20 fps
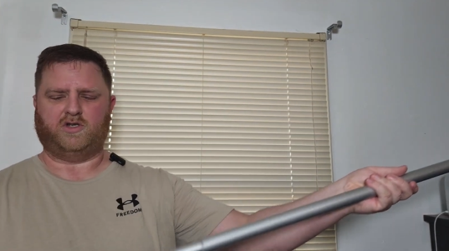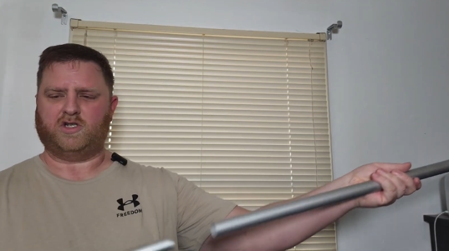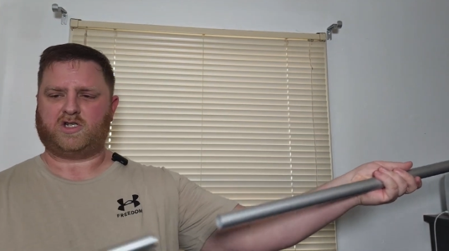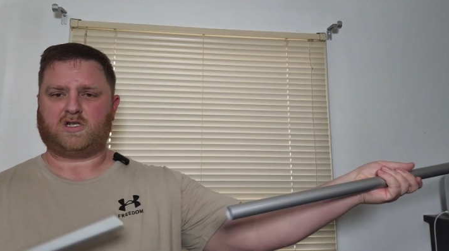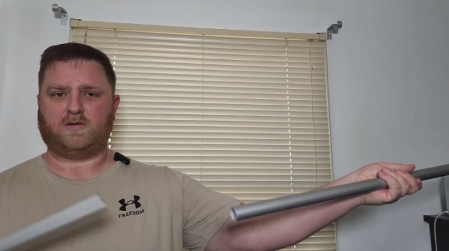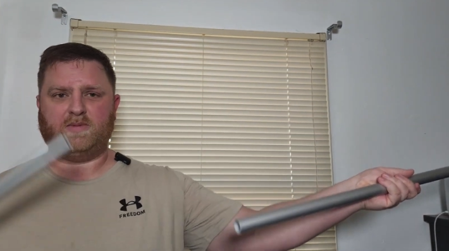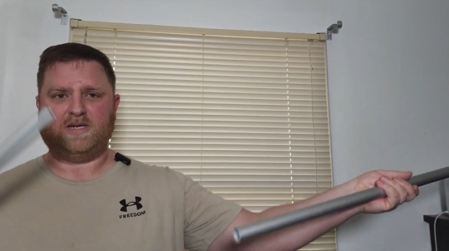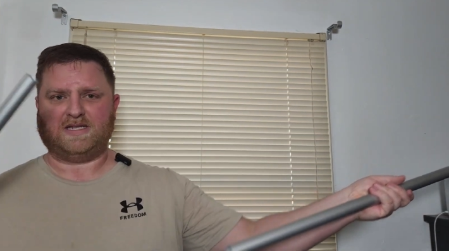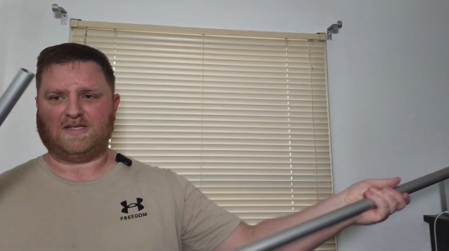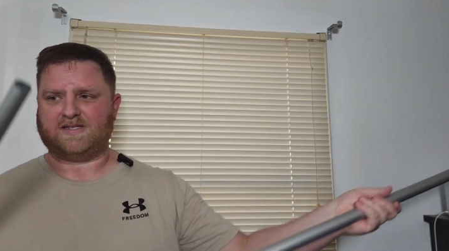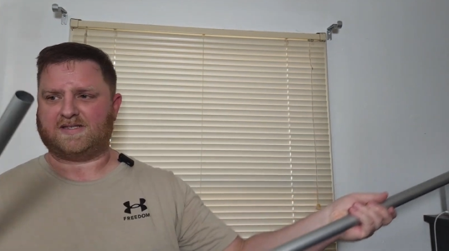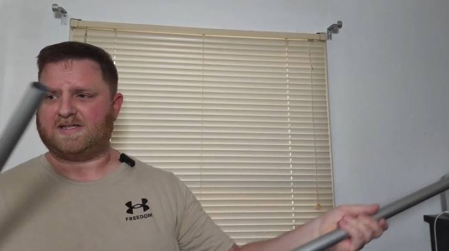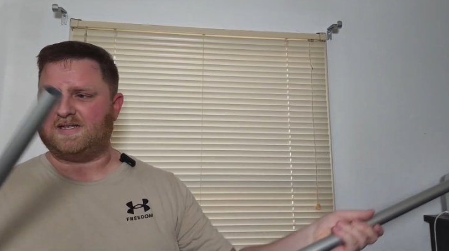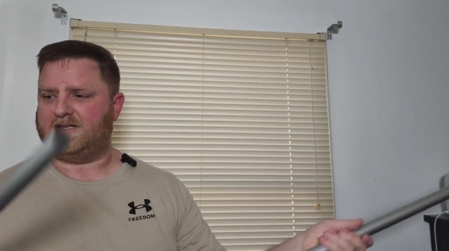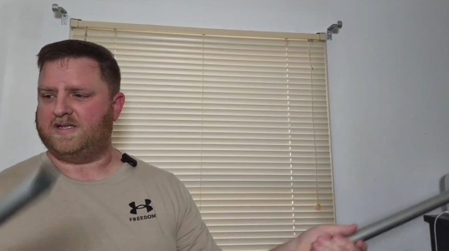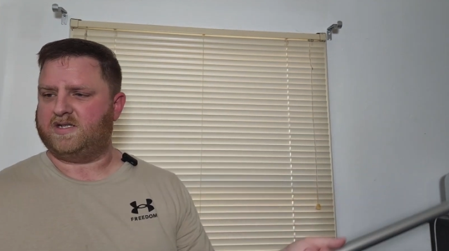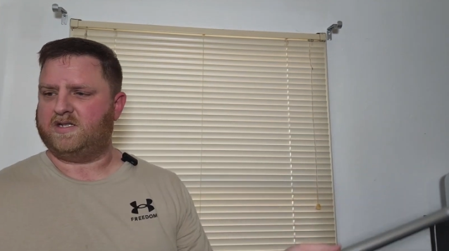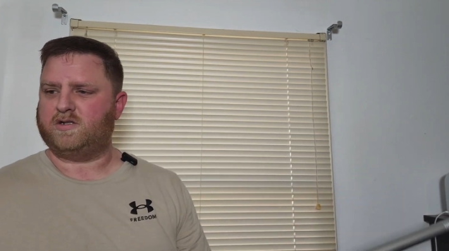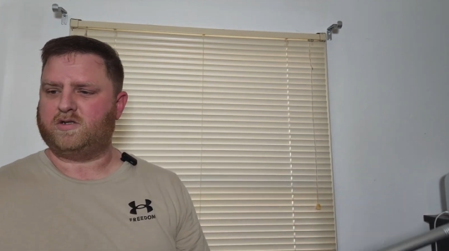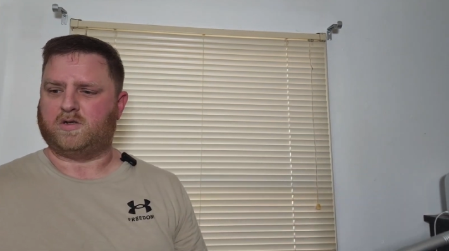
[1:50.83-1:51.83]
just to make
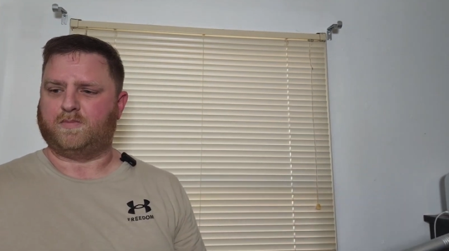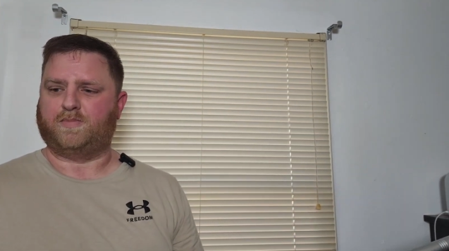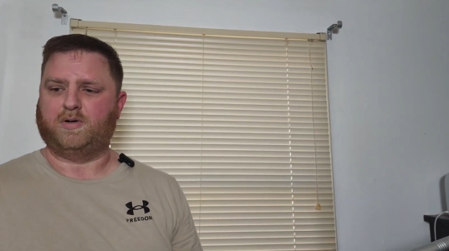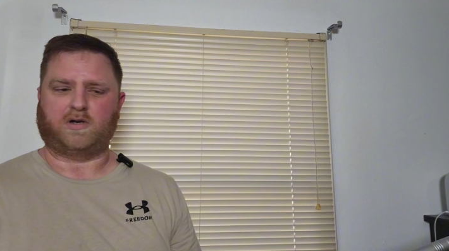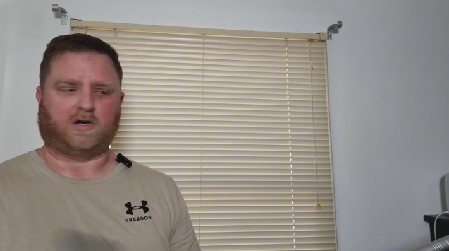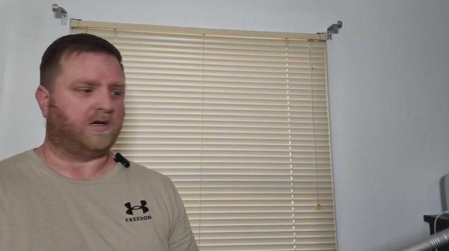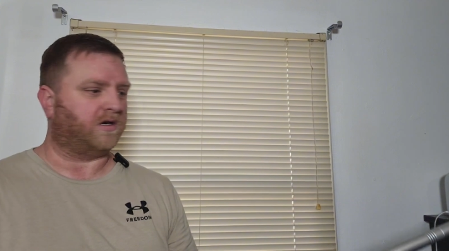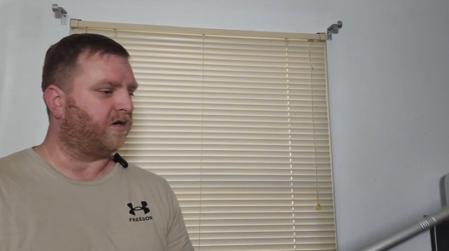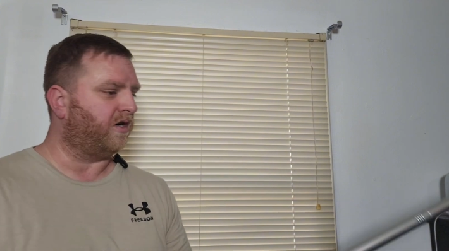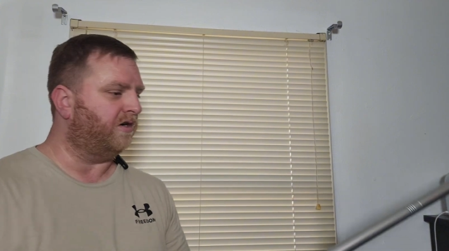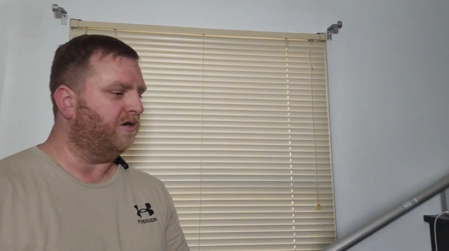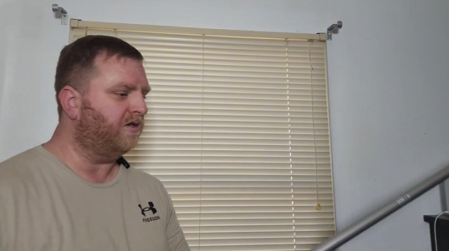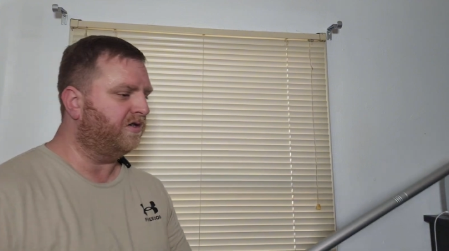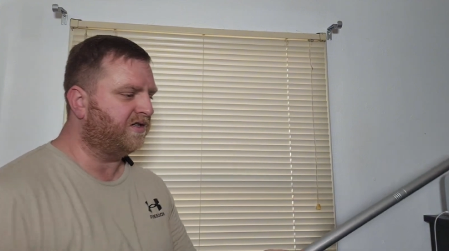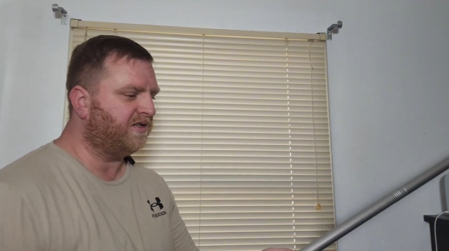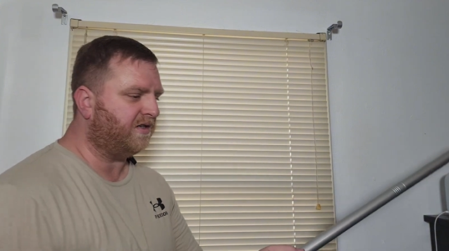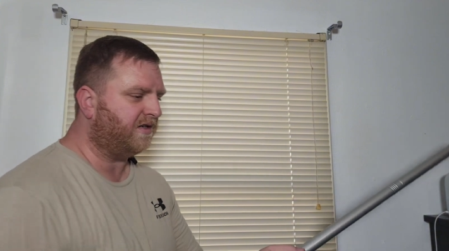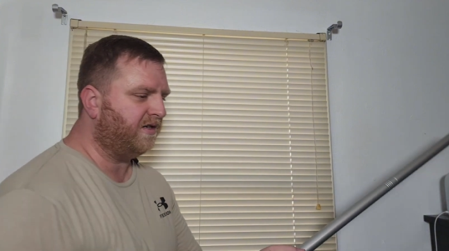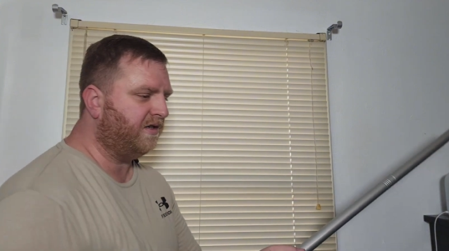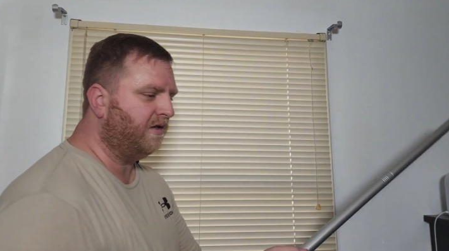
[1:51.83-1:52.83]
this easier to put our
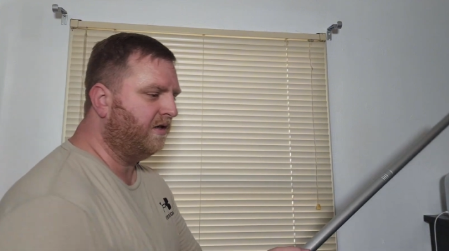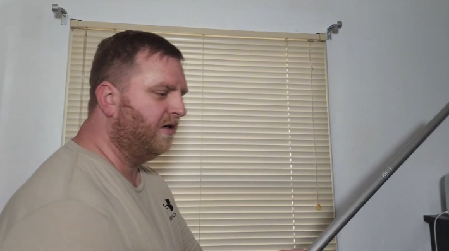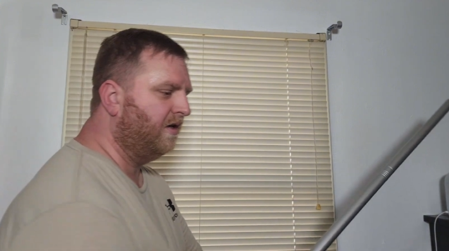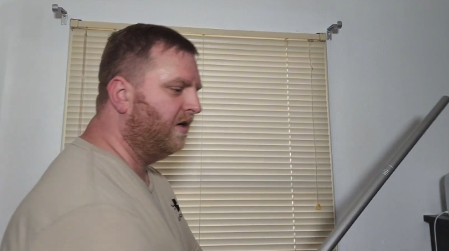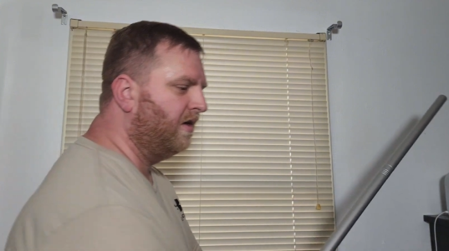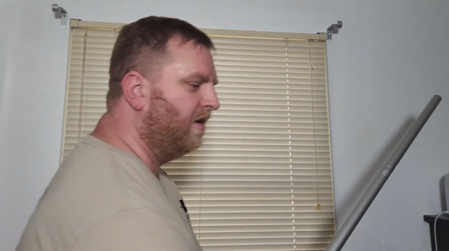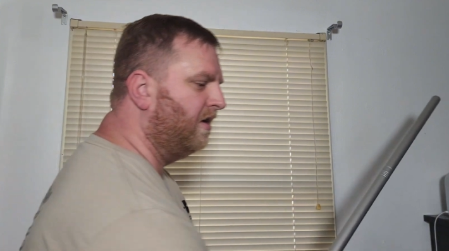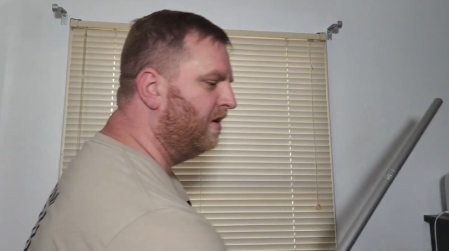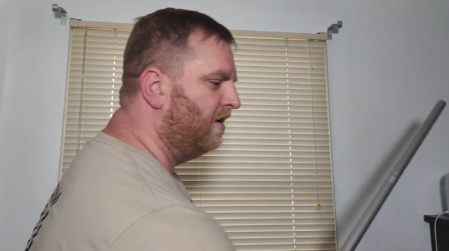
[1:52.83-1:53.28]
curtains on.